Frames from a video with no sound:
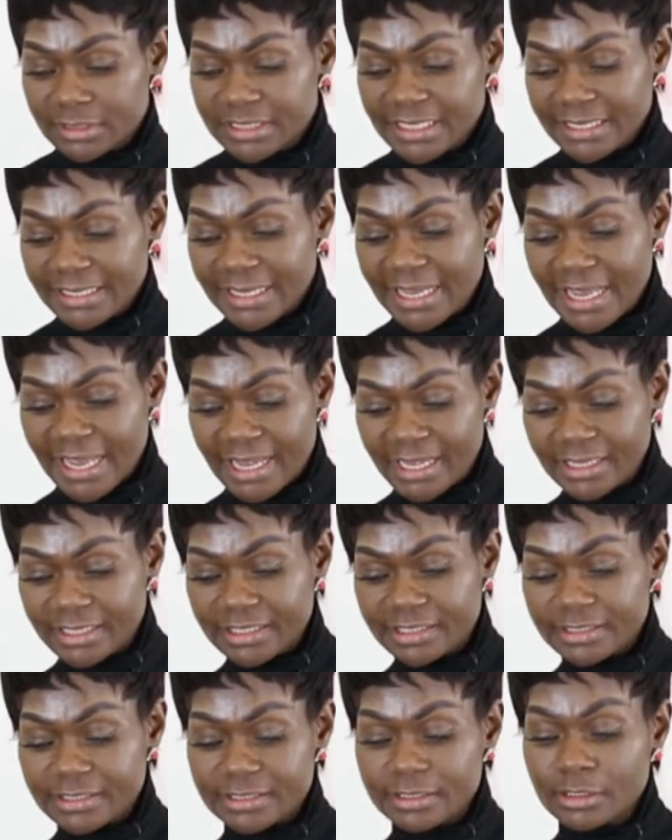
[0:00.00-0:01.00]
the
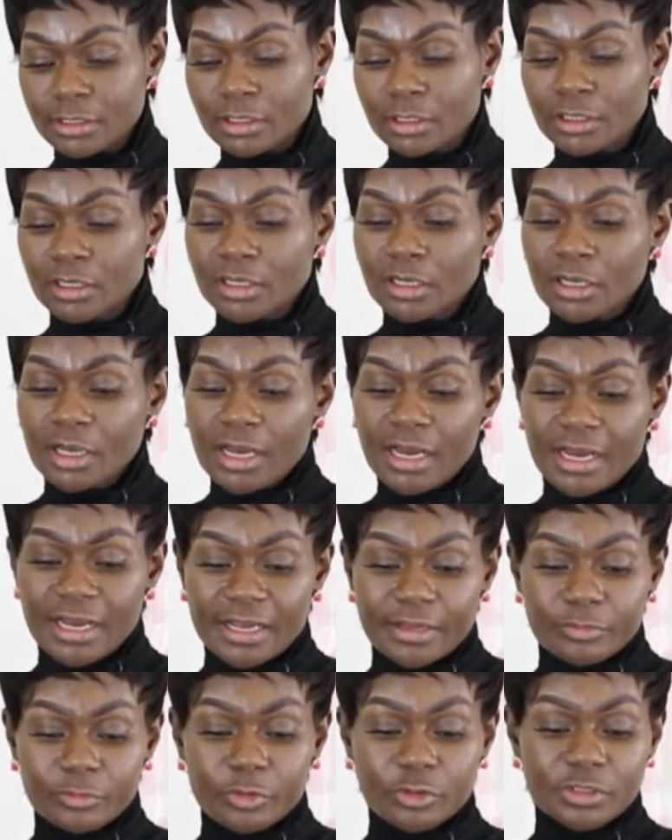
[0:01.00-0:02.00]
cake,
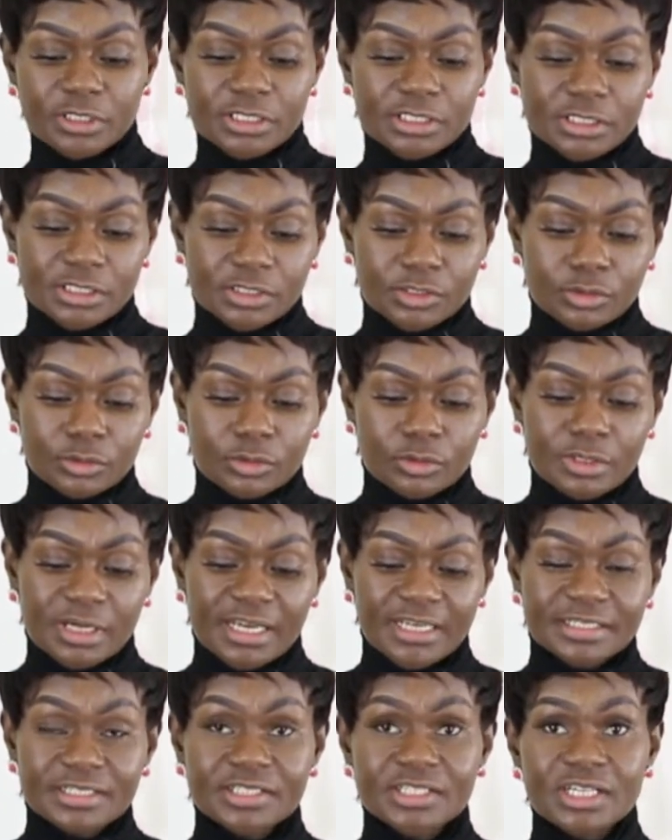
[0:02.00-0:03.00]
I am going to
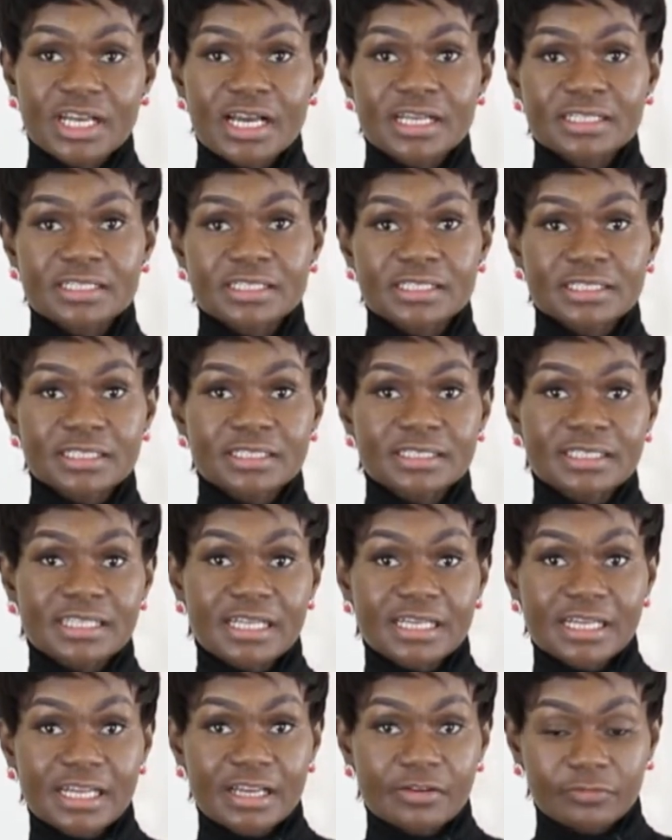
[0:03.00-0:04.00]
adjust
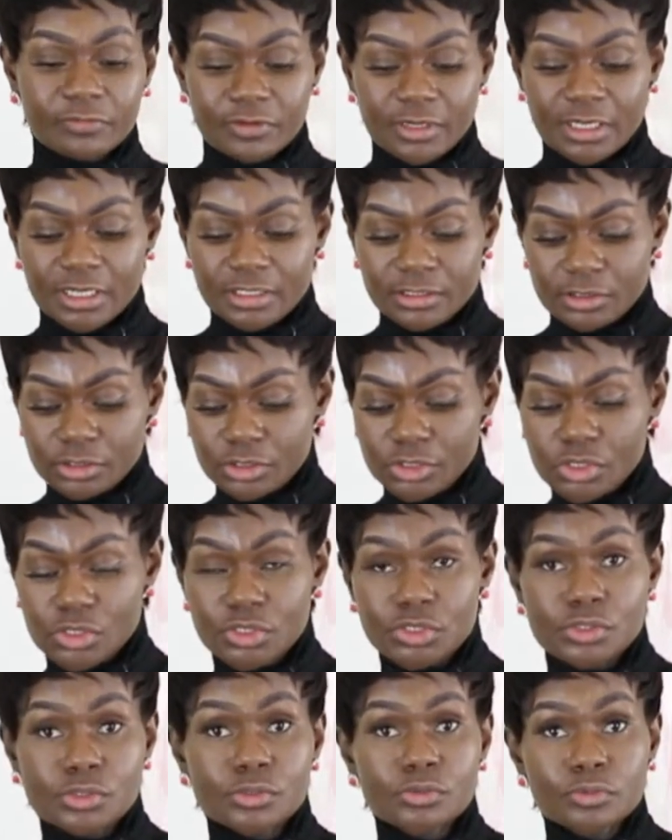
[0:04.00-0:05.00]
the leveler to
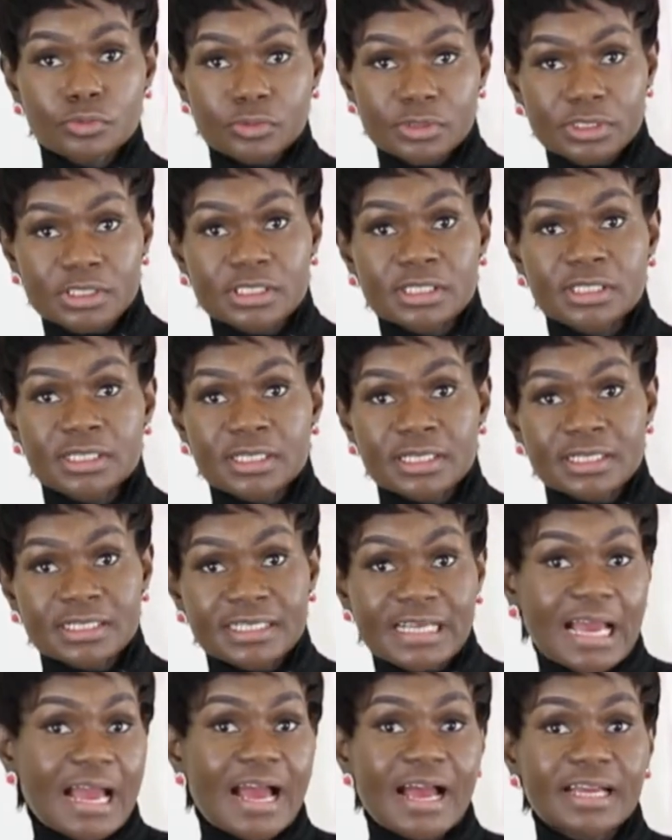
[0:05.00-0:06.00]
suit
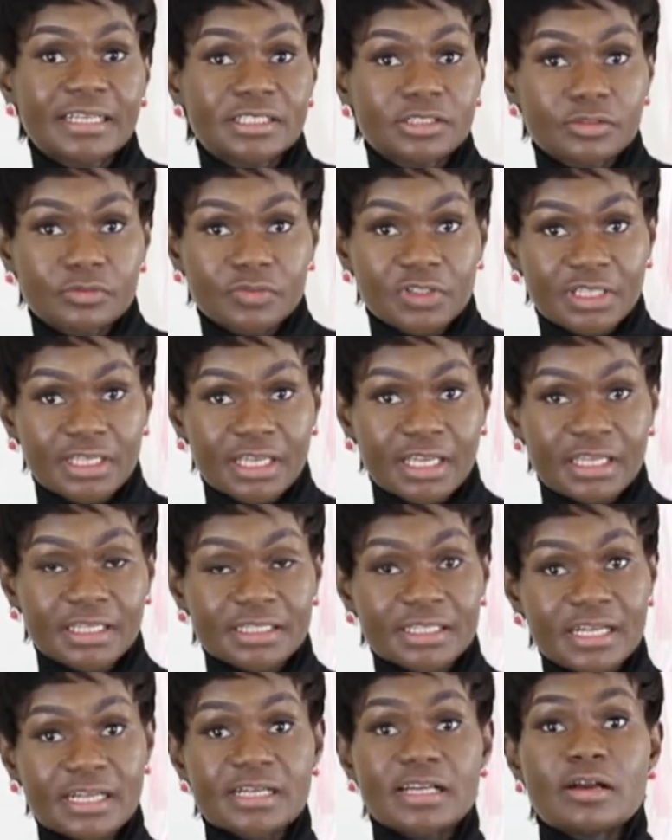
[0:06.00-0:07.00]
the height of the
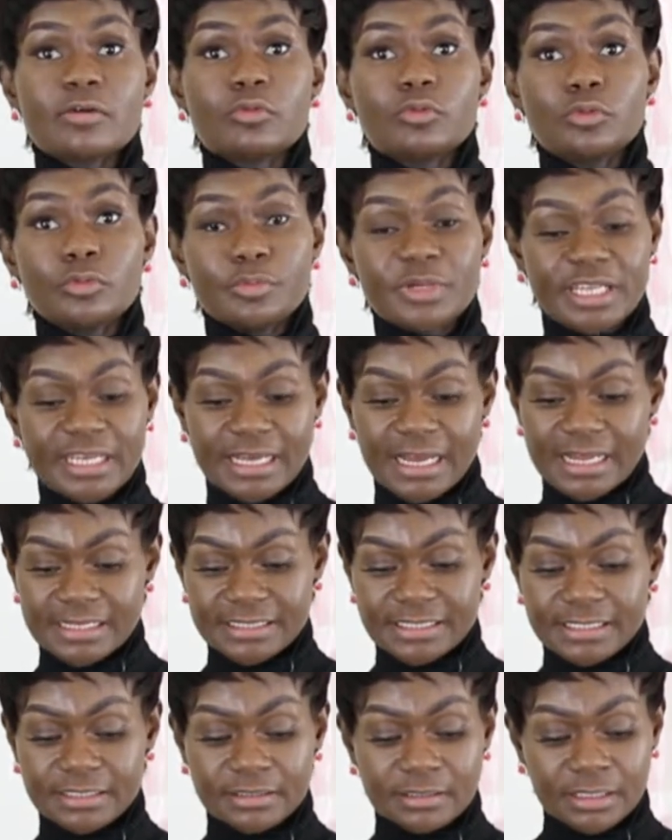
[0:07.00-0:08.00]
cake that I will be
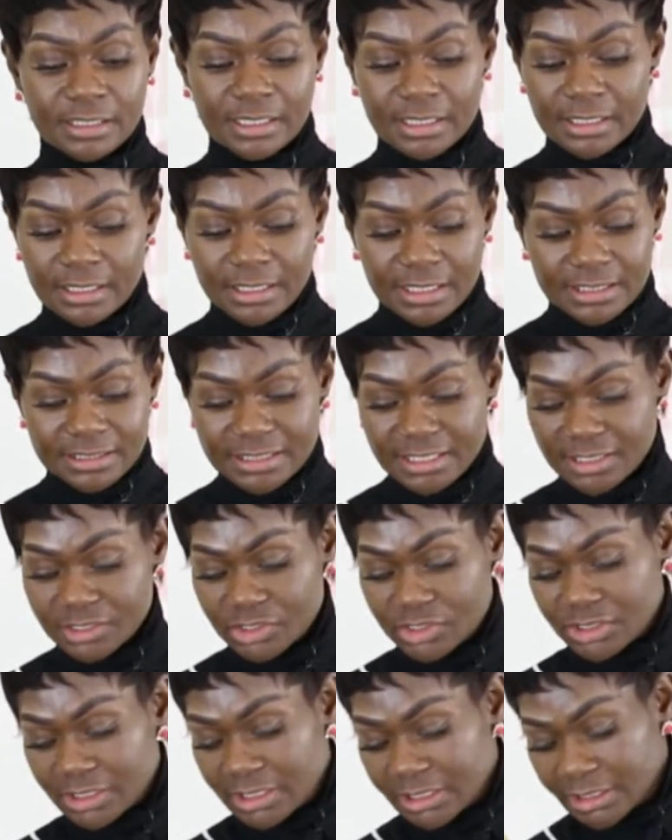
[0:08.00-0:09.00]
cutting.
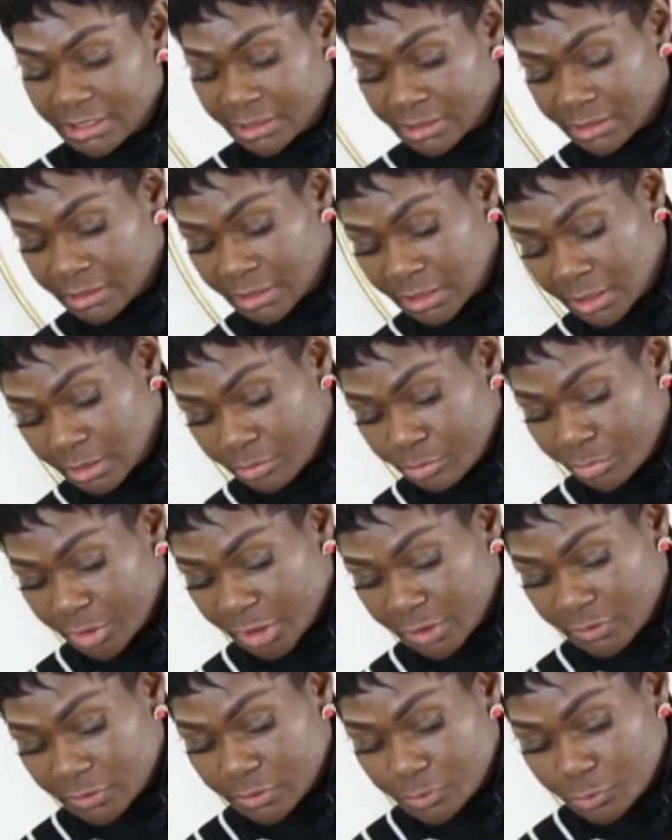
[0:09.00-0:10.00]
Essentially,
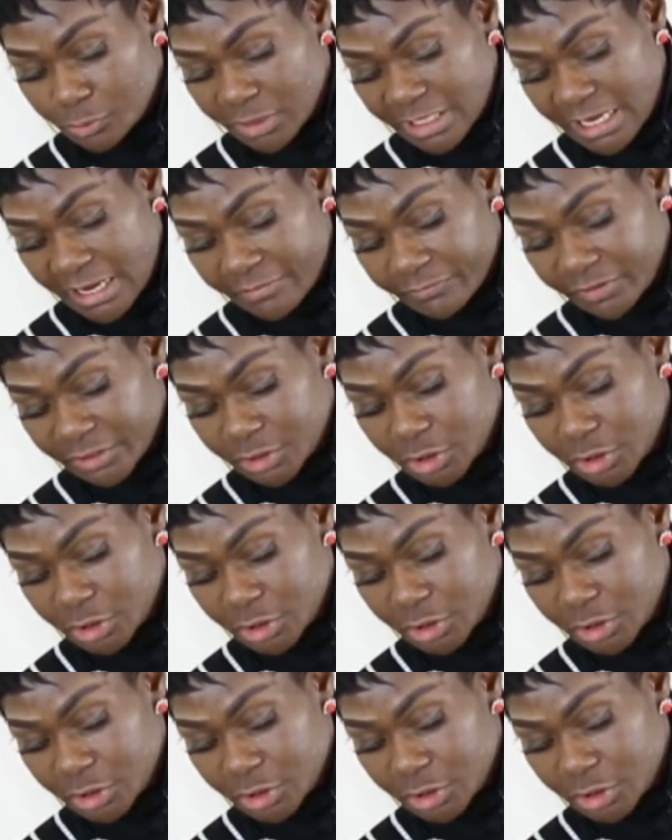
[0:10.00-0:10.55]
because we have a